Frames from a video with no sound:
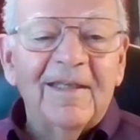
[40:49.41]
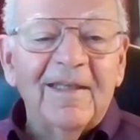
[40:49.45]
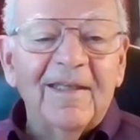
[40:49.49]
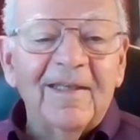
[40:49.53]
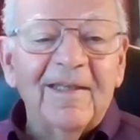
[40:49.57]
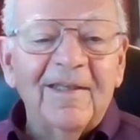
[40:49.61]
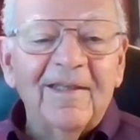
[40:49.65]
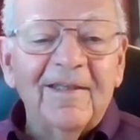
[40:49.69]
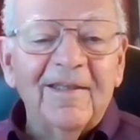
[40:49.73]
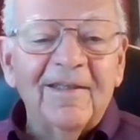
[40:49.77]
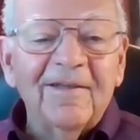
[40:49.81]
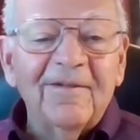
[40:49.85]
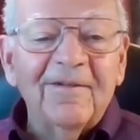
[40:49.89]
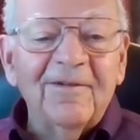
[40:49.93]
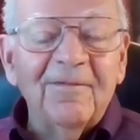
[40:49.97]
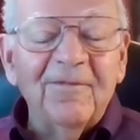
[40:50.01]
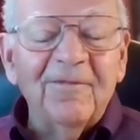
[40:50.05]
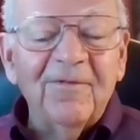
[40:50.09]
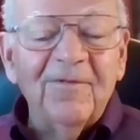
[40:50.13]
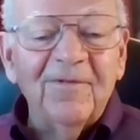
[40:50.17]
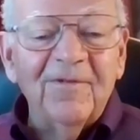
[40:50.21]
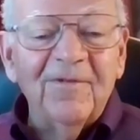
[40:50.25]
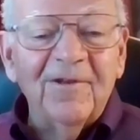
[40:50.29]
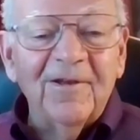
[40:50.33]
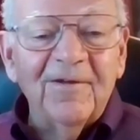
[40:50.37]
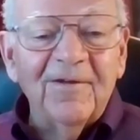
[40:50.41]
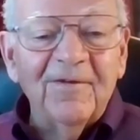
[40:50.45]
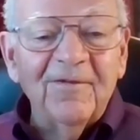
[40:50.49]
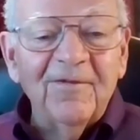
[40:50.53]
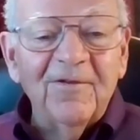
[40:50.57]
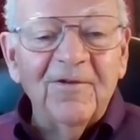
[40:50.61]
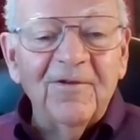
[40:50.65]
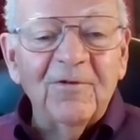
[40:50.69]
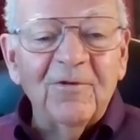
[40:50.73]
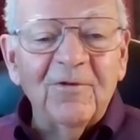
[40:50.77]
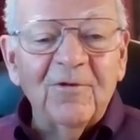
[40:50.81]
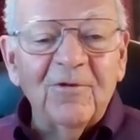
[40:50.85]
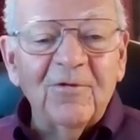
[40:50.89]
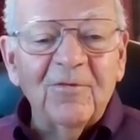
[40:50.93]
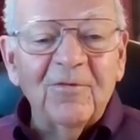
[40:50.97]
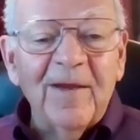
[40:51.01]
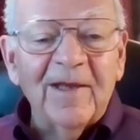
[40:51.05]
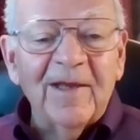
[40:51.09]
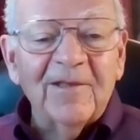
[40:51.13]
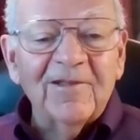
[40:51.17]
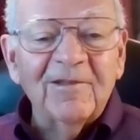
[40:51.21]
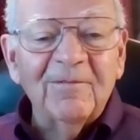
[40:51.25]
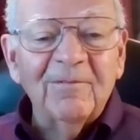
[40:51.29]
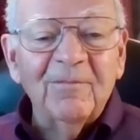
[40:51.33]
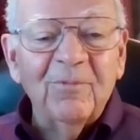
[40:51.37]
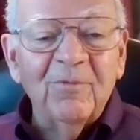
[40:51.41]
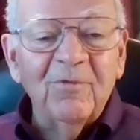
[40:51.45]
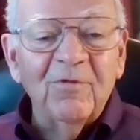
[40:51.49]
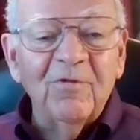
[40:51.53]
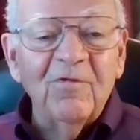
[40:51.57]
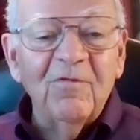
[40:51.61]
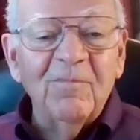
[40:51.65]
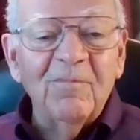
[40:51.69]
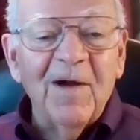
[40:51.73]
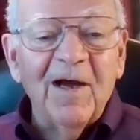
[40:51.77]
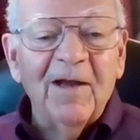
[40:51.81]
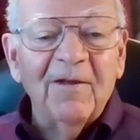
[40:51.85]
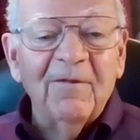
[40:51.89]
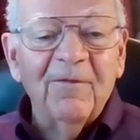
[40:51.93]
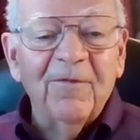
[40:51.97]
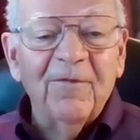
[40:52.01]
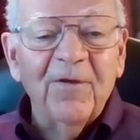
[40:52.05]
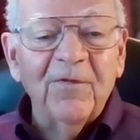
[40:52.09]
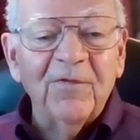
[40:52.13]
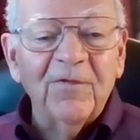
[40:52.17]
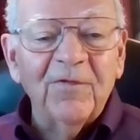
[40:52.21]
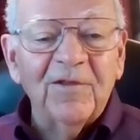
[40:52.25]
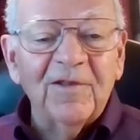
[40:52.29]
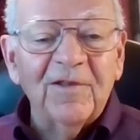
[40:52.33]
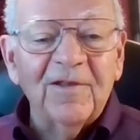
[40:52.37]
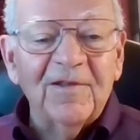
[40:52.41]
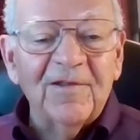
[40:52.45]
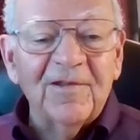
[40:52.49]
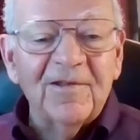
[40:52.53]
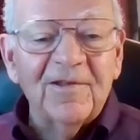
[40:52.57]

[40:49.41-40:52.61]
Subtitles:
and their VO2 max improved by 50,